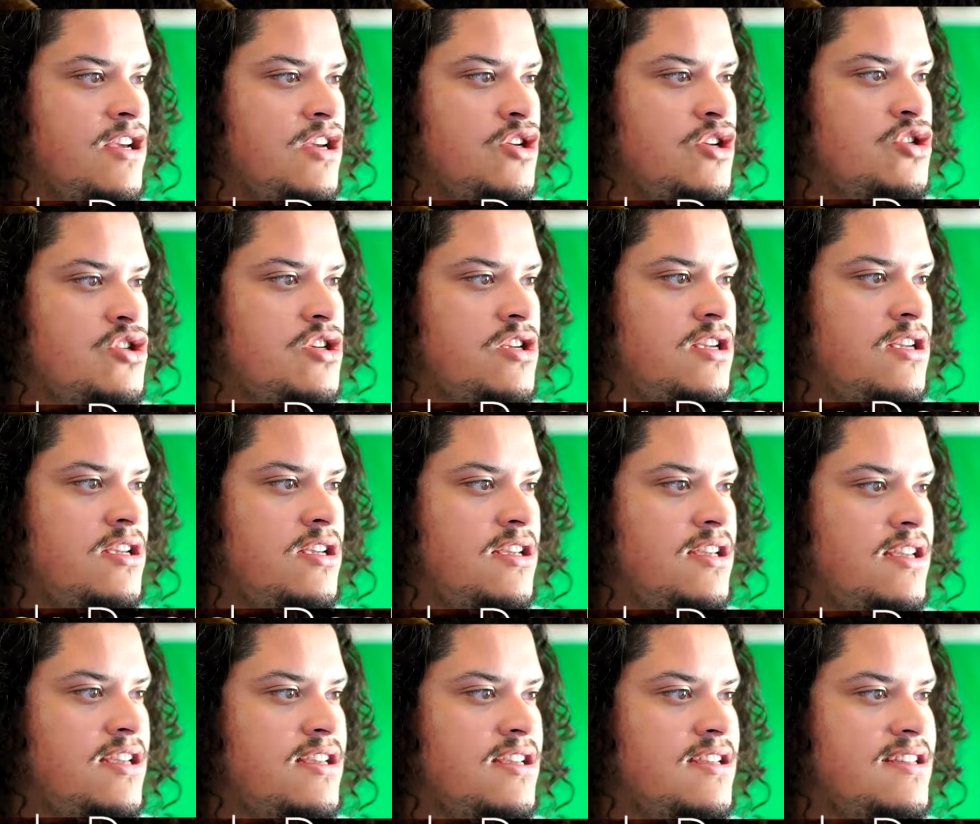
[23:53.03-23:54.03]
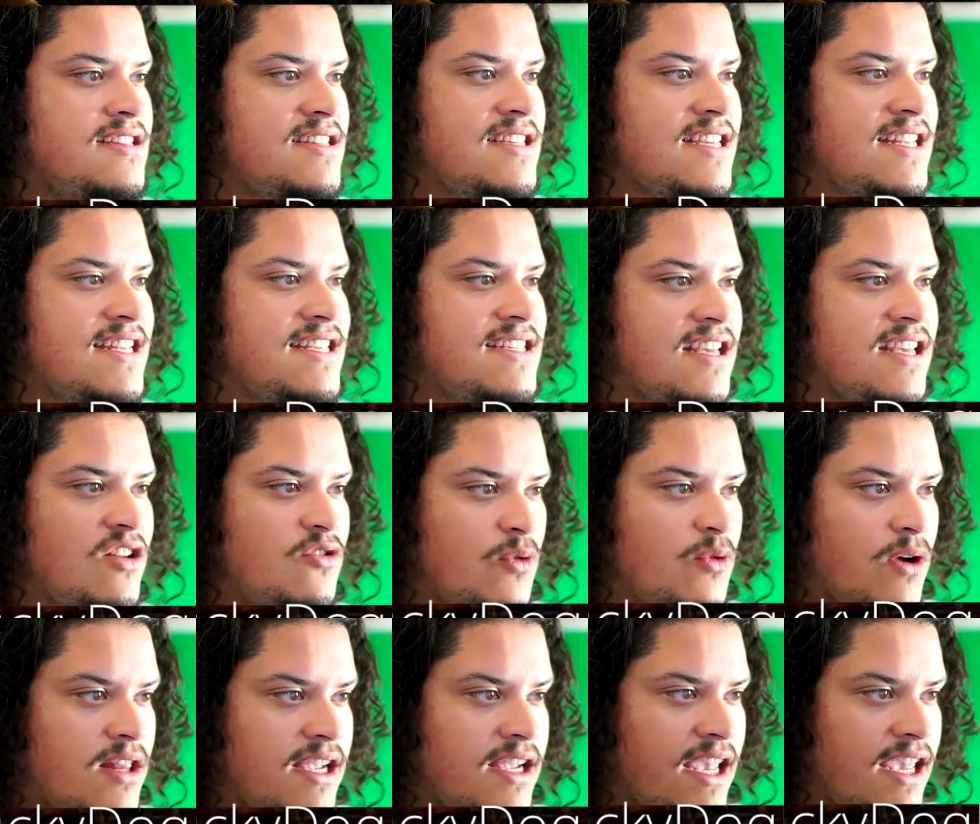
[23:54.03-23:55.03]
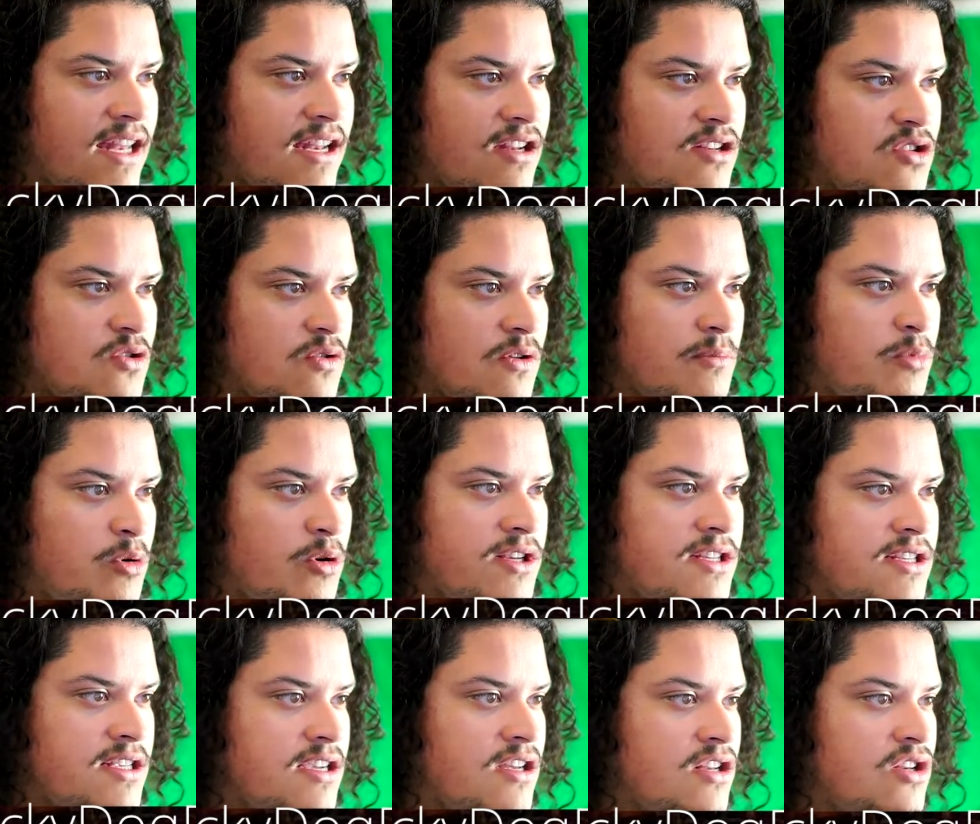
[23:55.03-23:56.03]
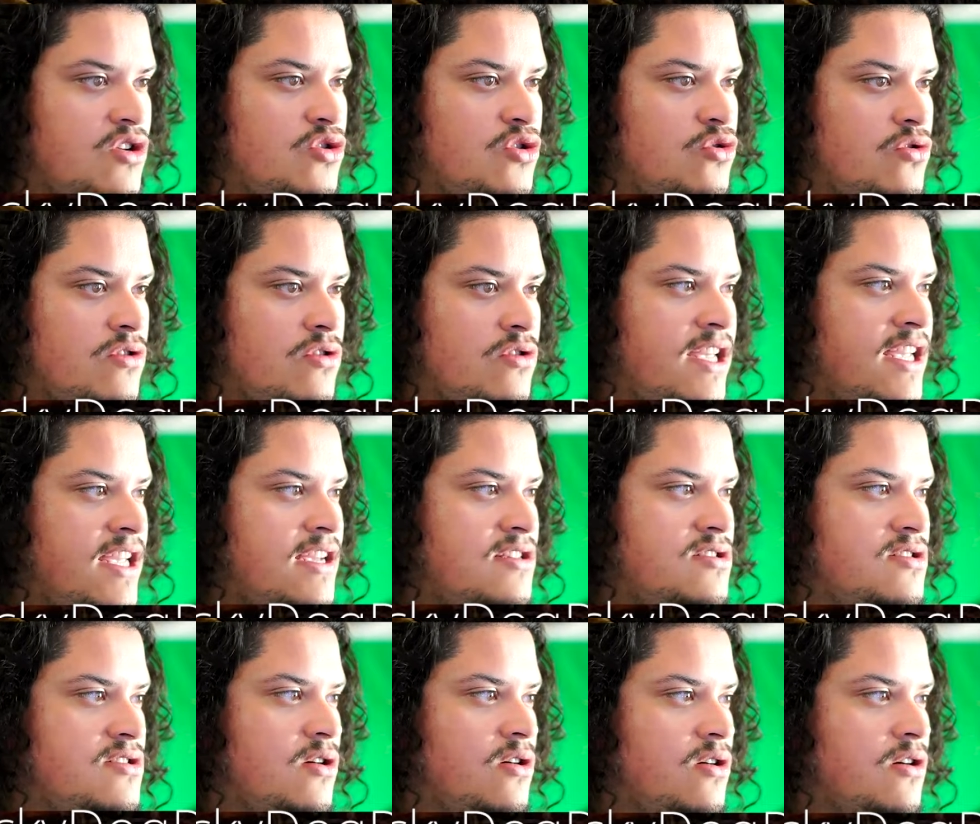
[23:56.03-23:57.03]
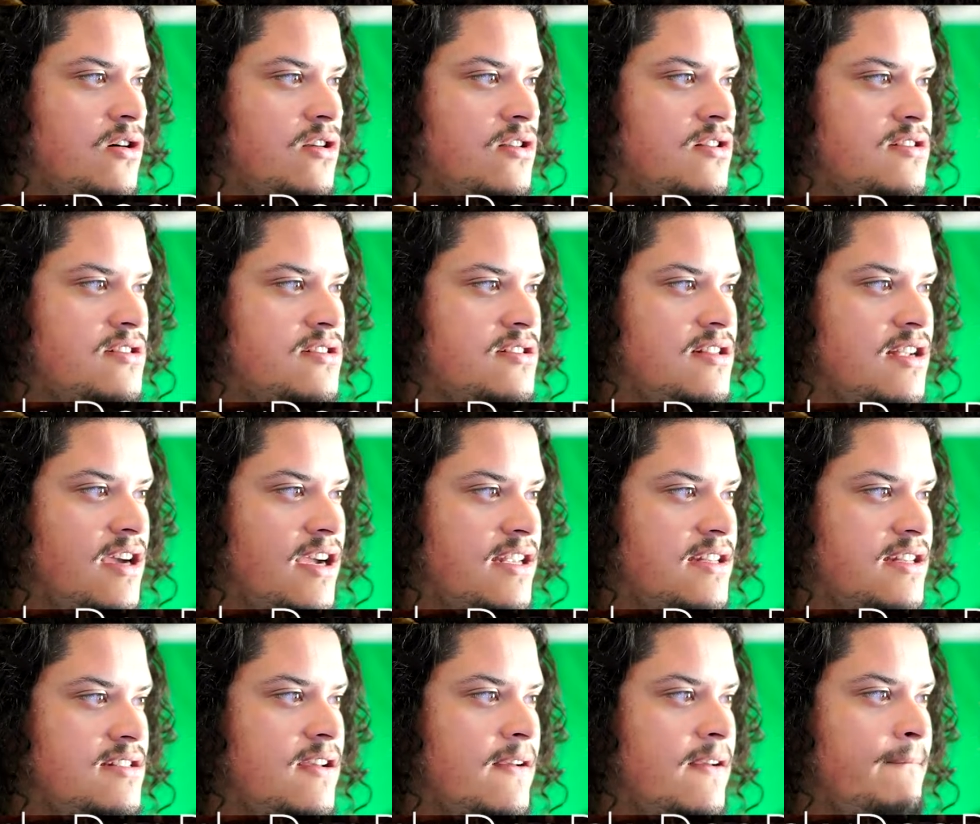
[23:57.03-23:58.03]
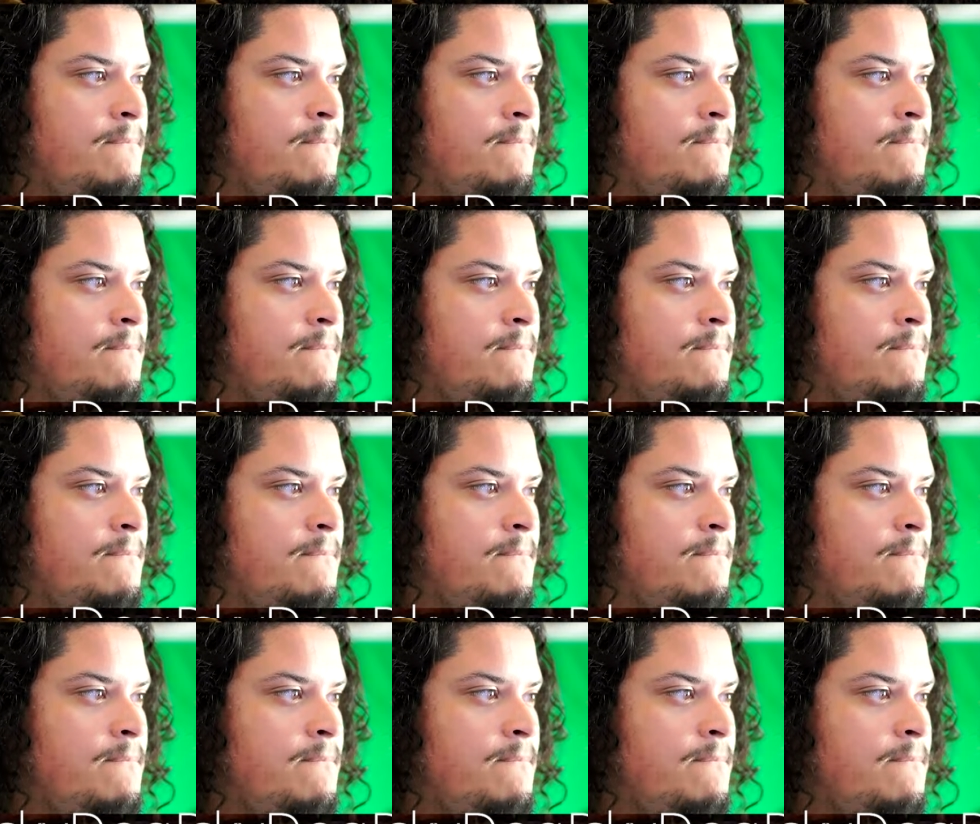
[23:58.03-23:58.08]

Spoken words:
She is instead relegated to appointing a new Kingsguard's knight.